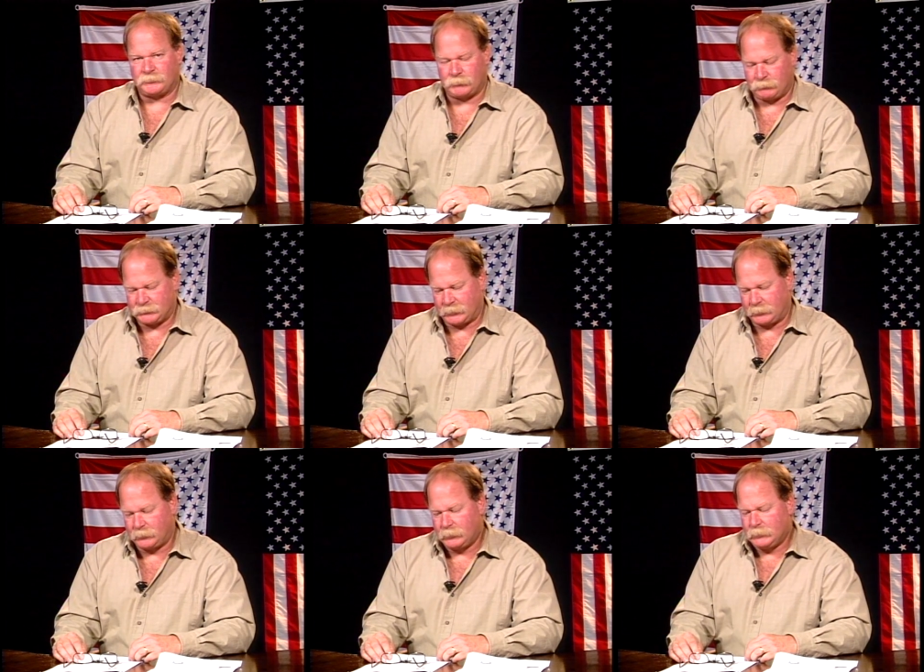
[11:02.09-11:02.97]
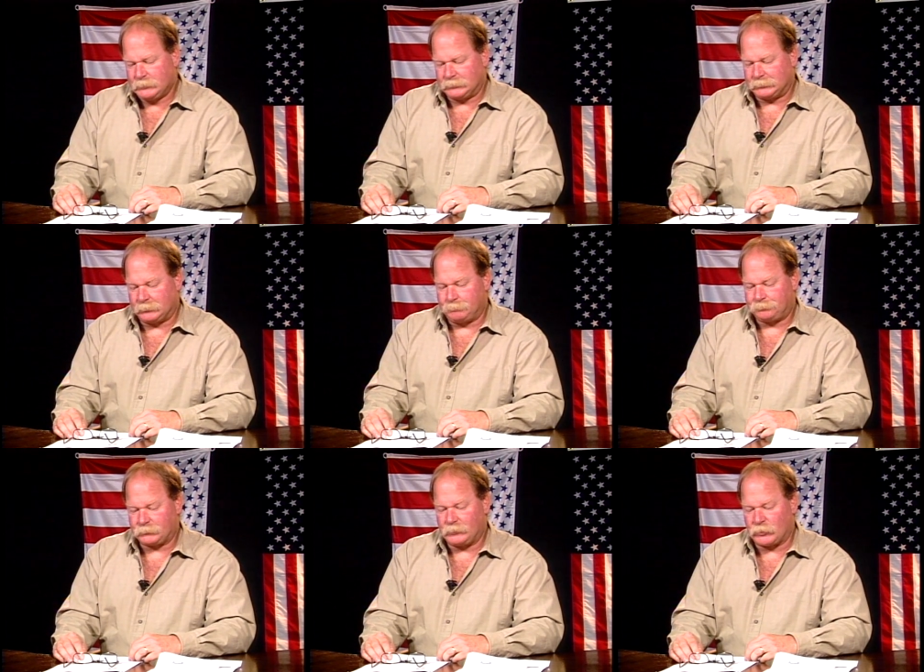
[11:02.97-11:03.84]
we presented.
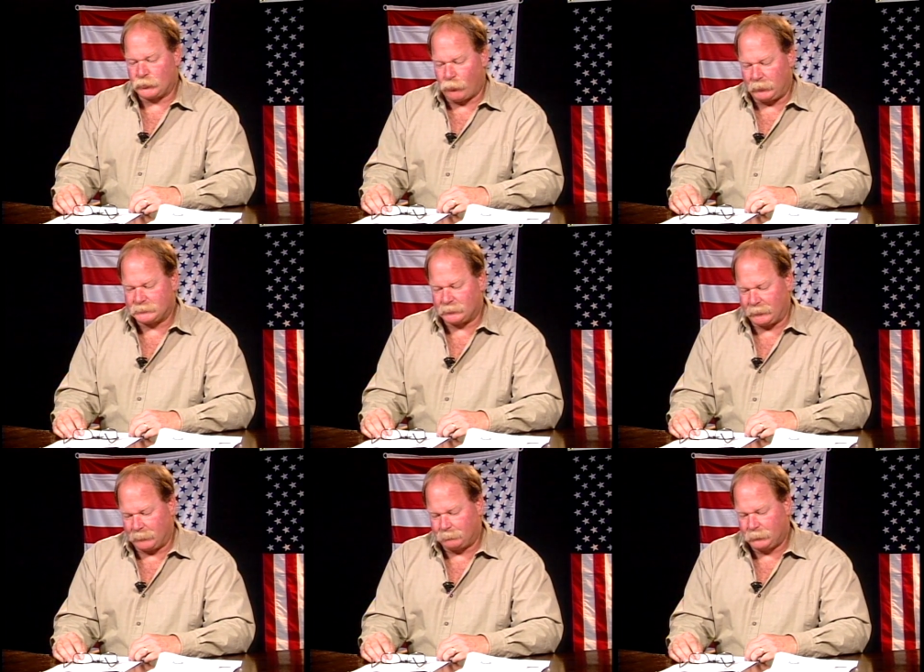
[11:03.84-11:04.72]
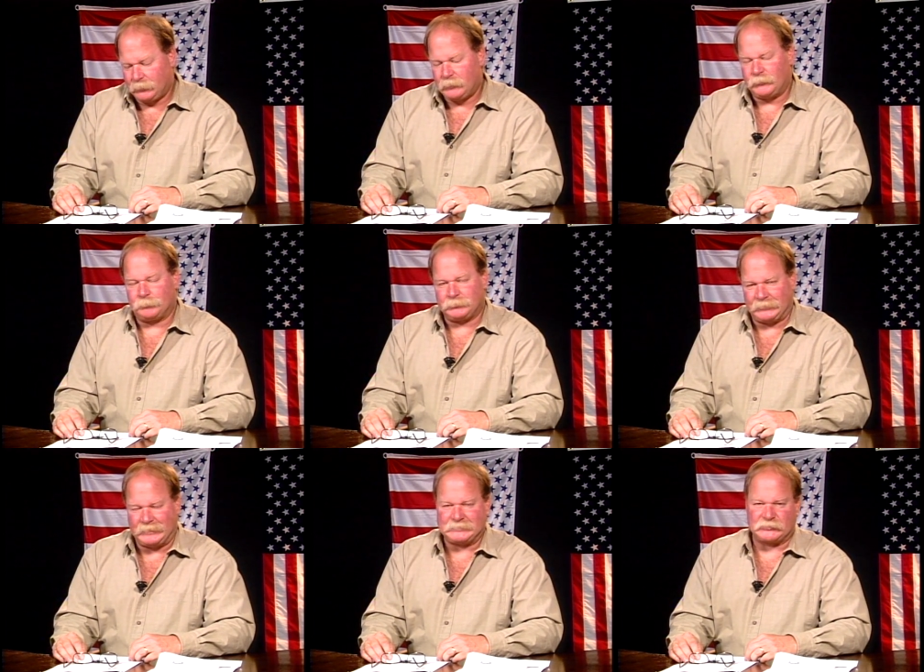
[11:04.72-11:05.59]
According to him, the
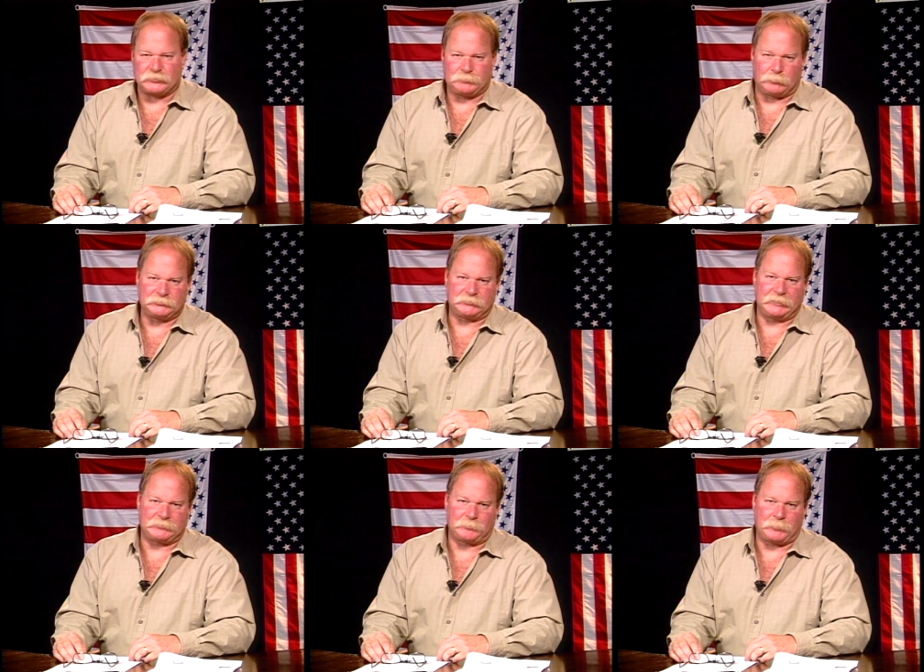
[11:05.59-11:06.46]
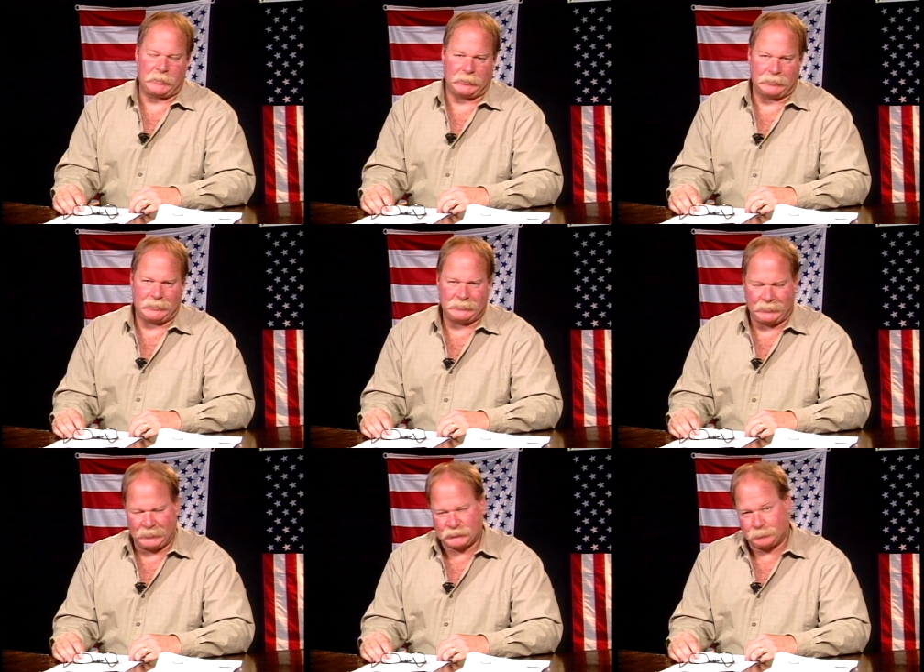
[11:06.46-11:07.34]
planes that supposedly hit the Pentagon
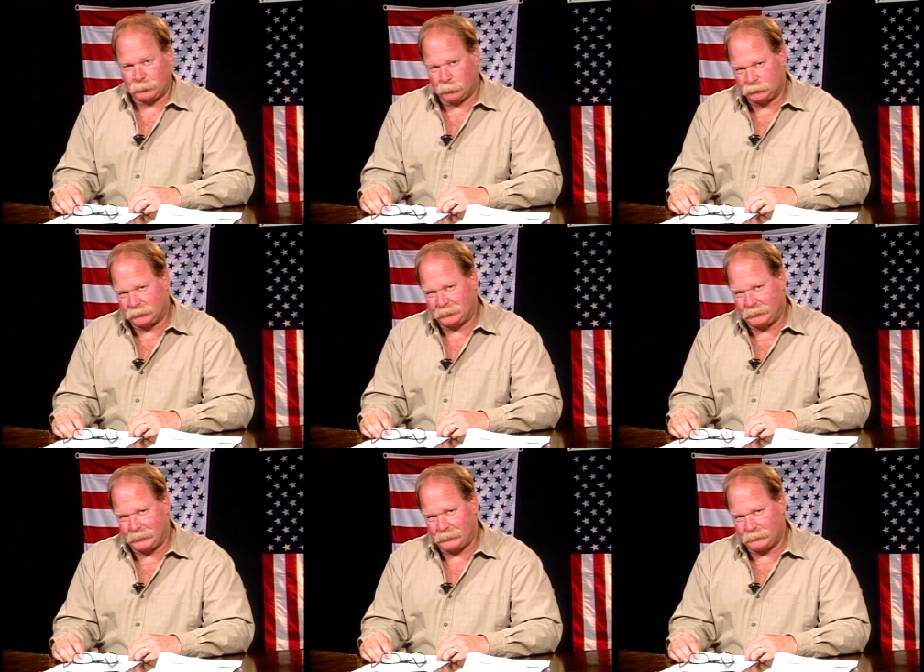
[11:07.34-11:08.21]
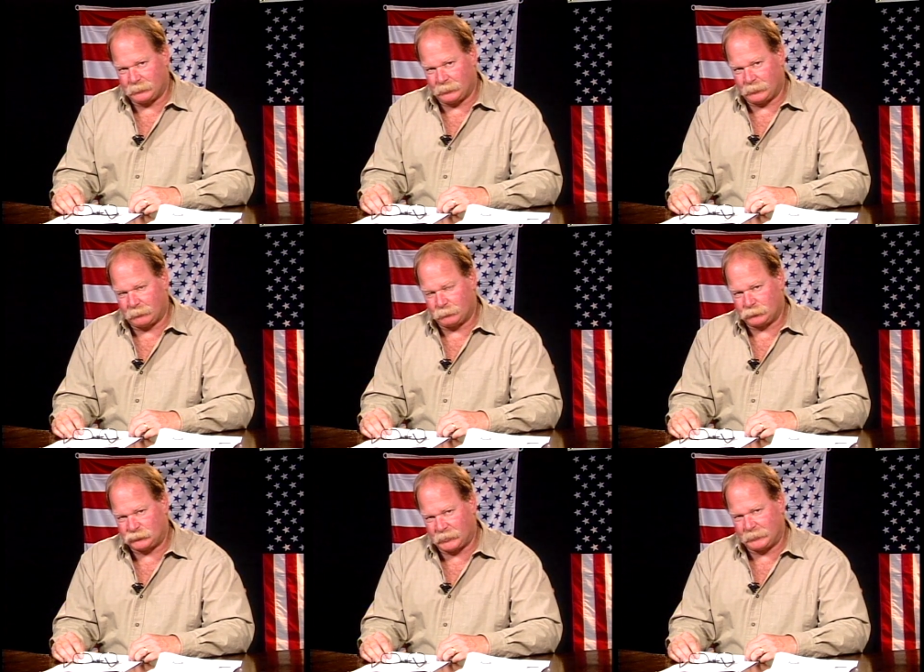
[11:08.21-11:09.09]
and supposedly
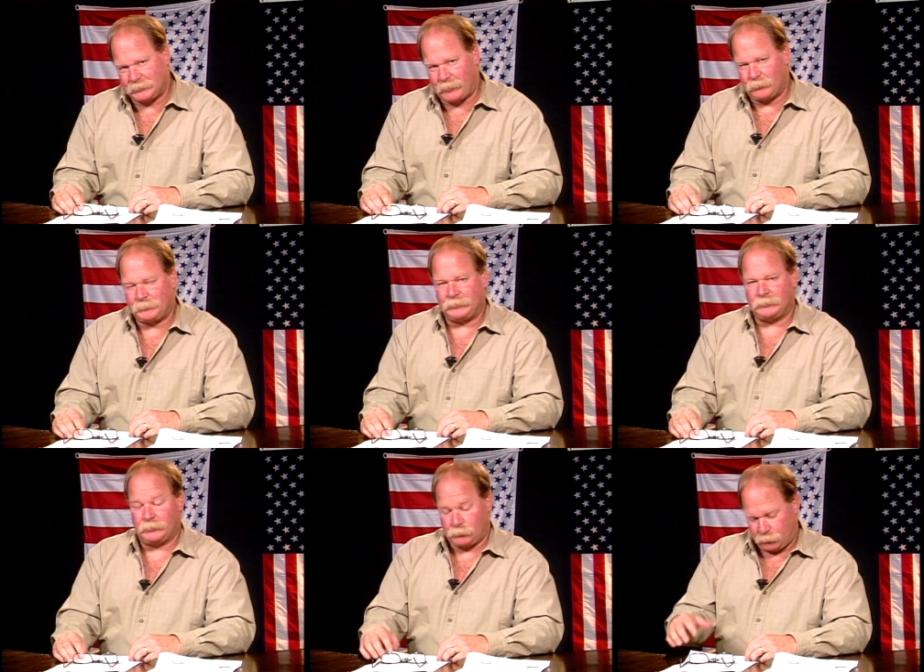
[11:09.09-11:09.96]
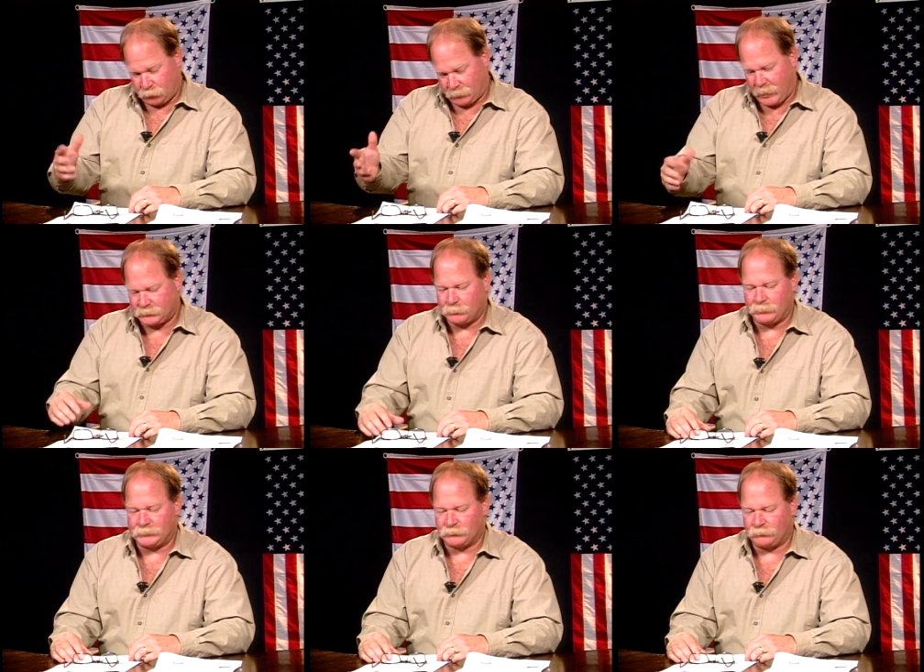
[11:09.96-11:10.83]
was shot down or crashed in
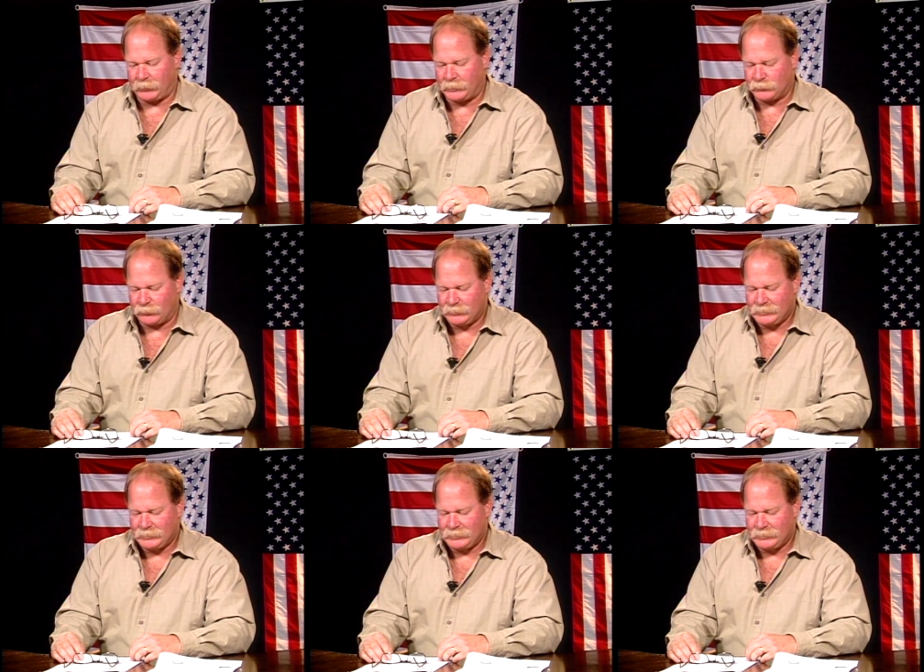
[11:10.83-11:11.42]
Pennsylvania